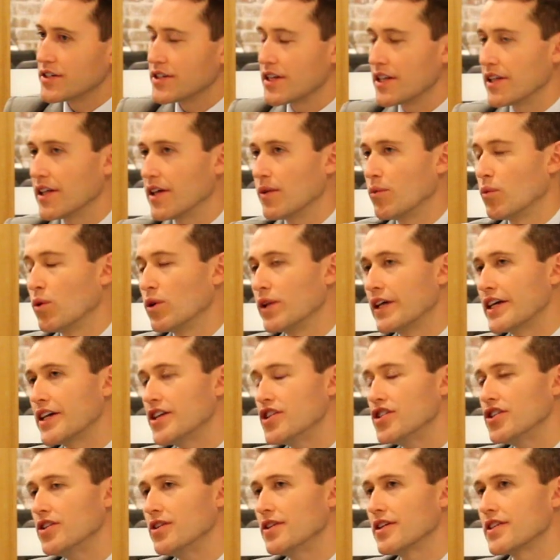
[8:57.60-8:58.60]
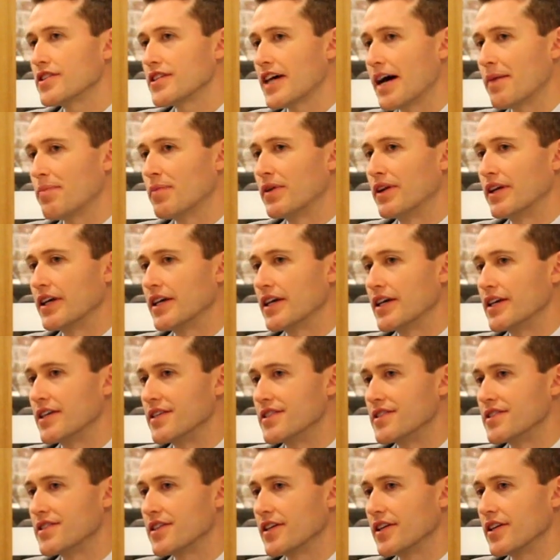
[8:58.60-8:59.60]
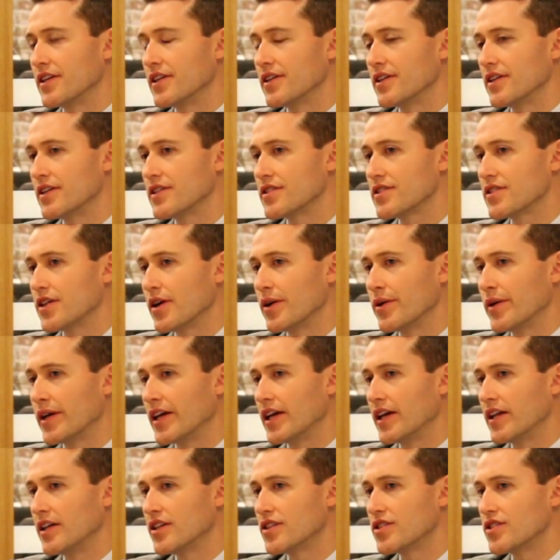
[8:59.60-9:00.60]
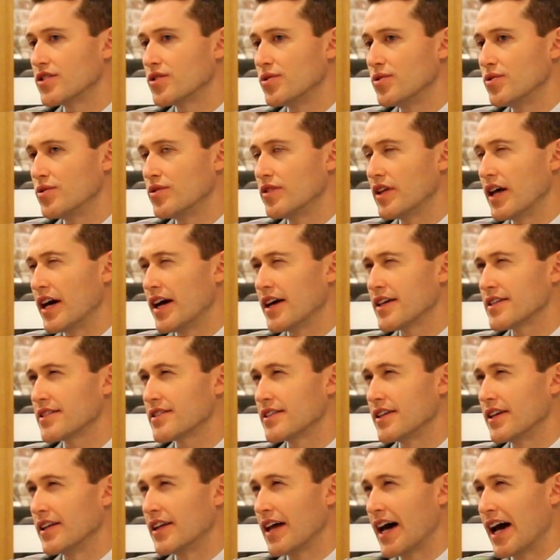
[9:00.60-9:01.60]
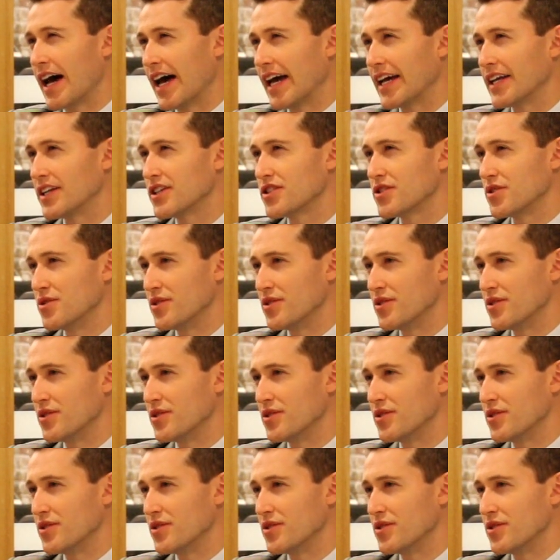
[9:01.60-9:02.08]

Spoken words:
So, well, the issue that's happened is, so in 2008,